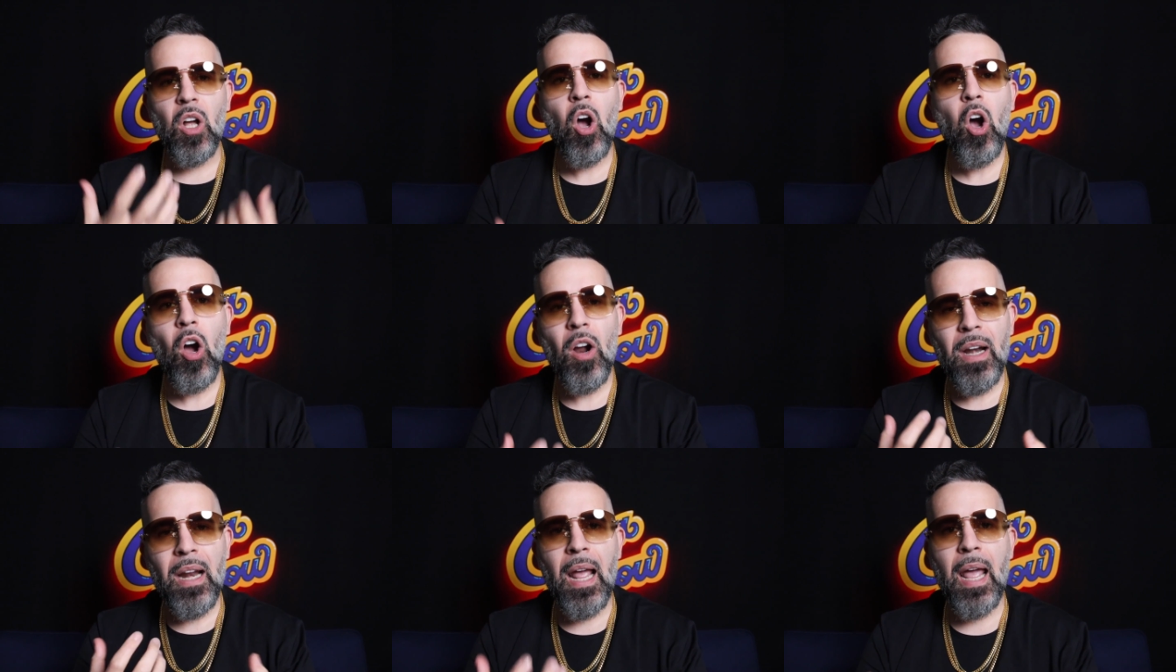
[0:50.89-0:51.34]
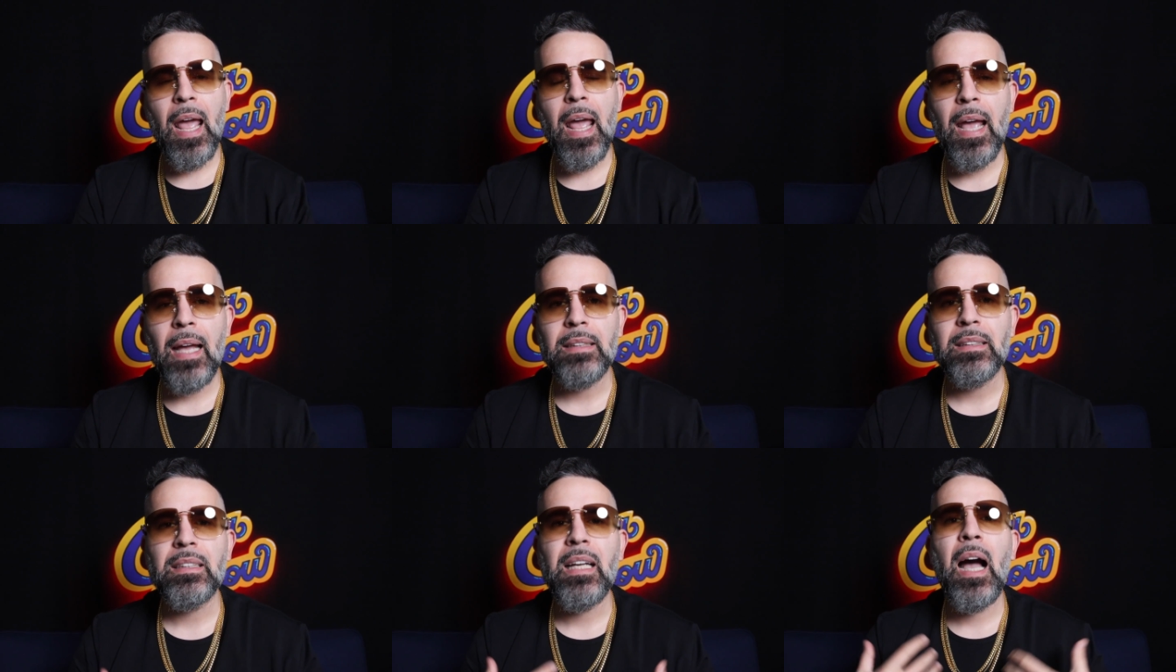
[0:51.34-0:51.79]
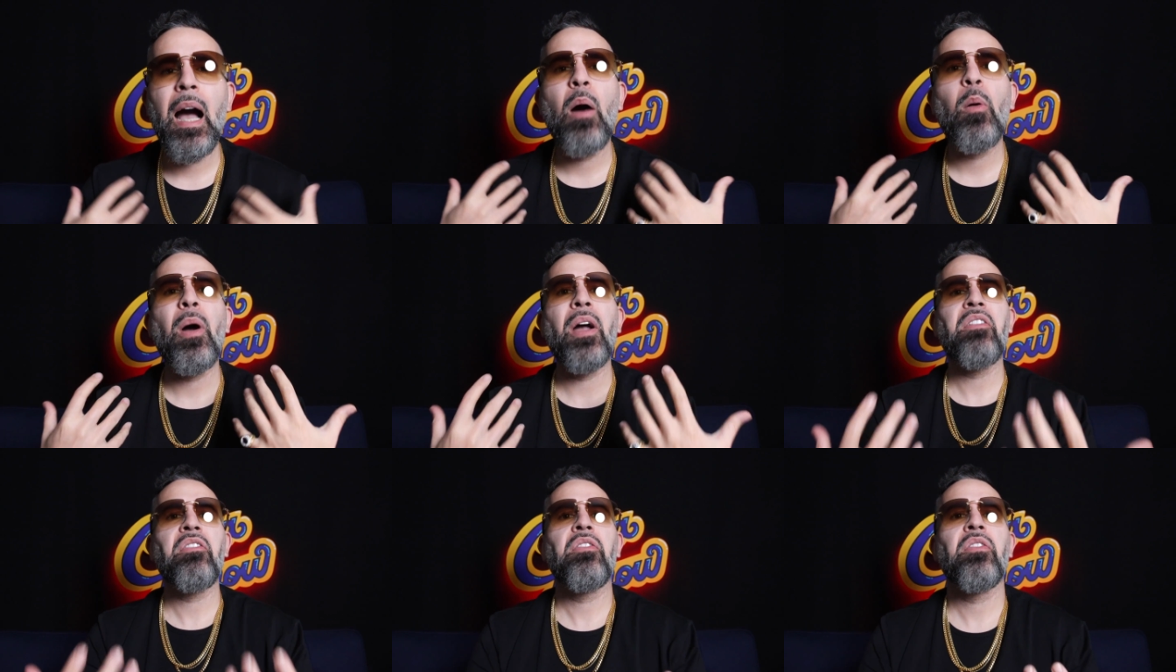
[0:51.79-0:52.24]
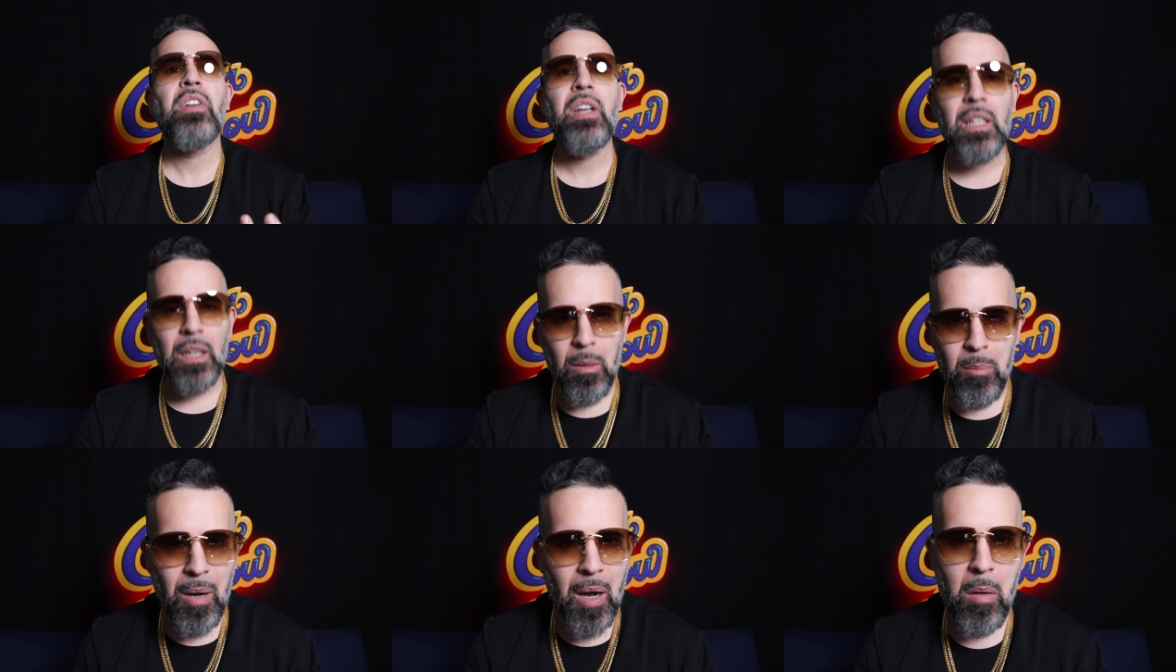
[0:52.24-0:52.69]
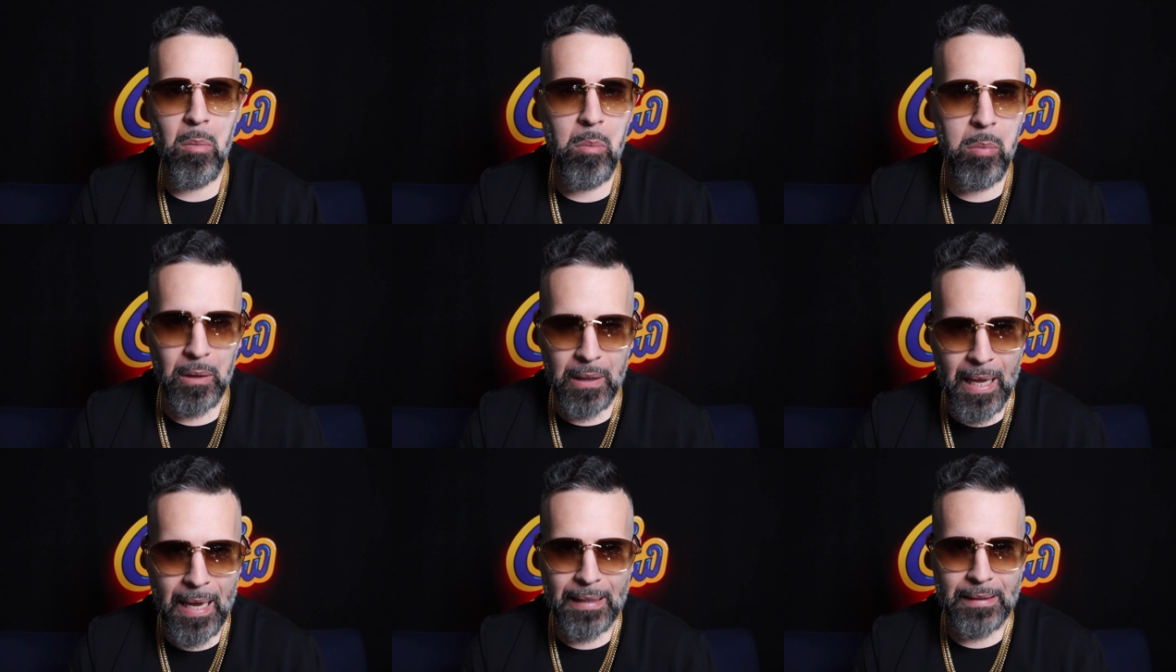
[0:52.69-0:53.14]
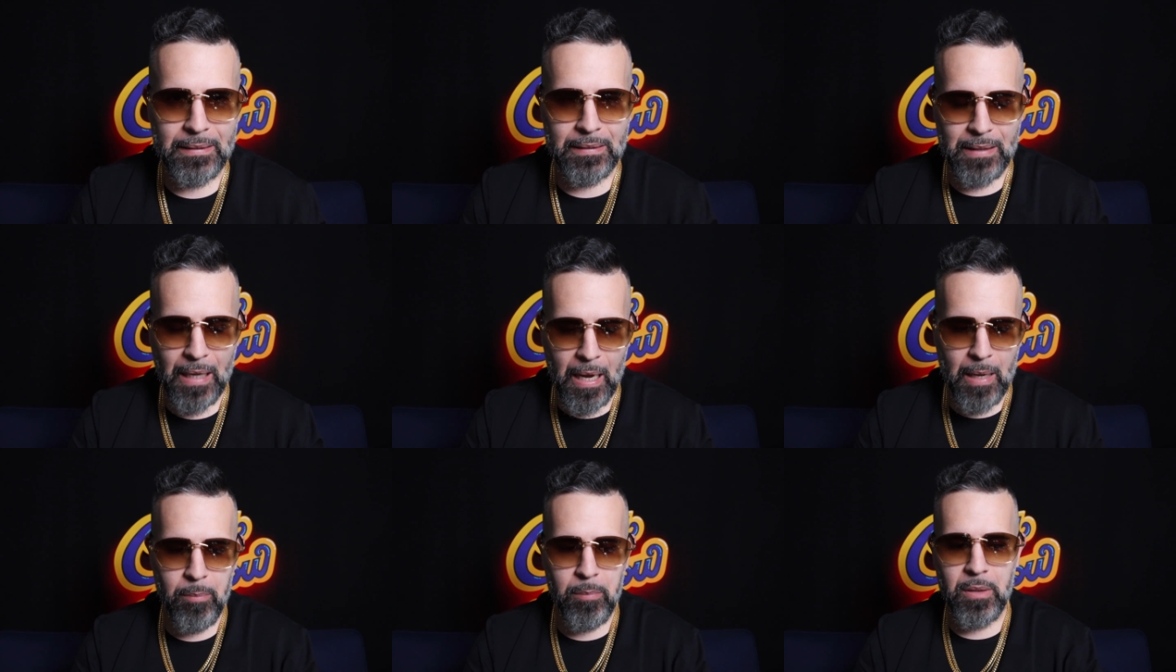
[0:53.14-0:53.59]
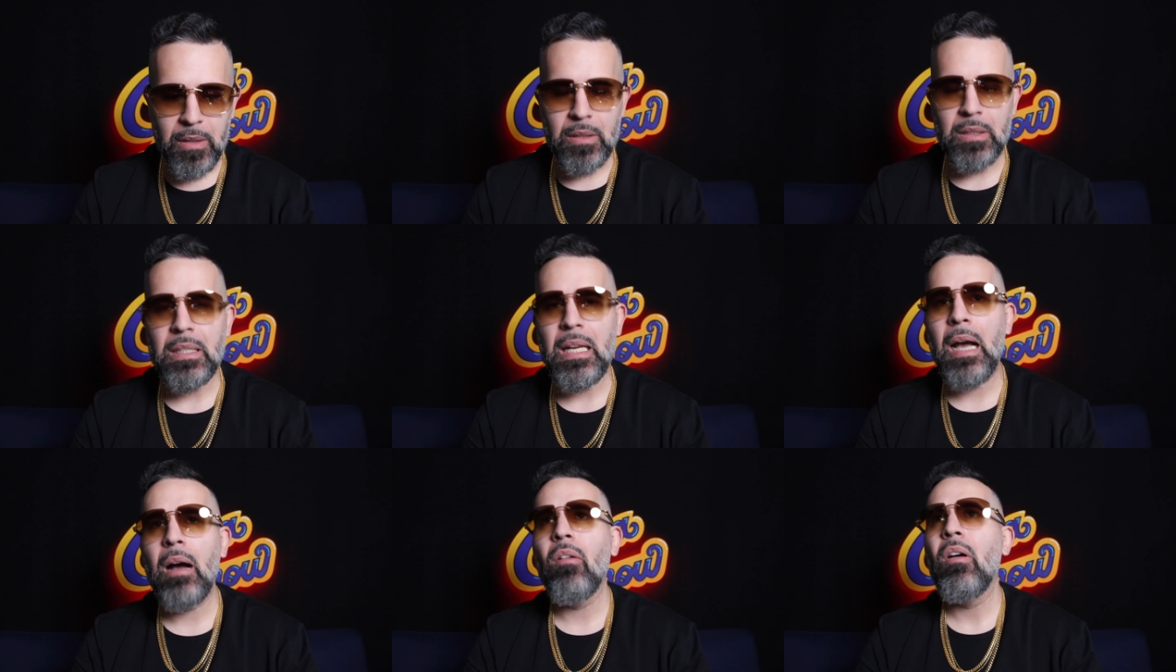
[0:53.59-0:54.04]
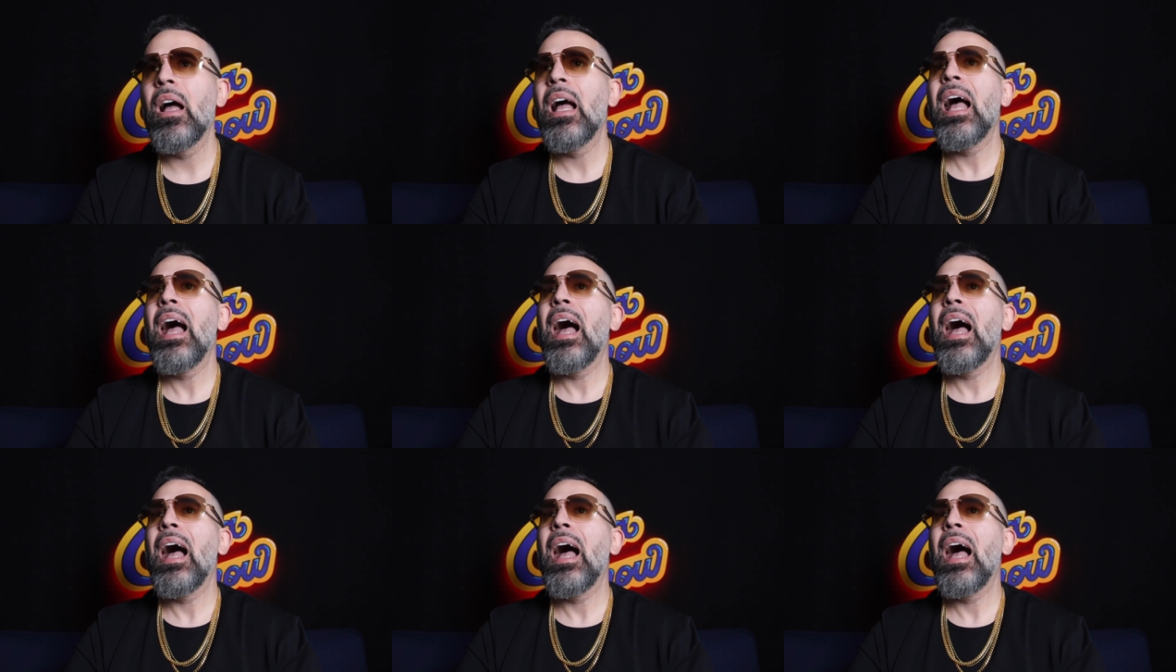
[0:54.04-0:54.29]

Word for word: on hand, how I feel about black diamonds. Now,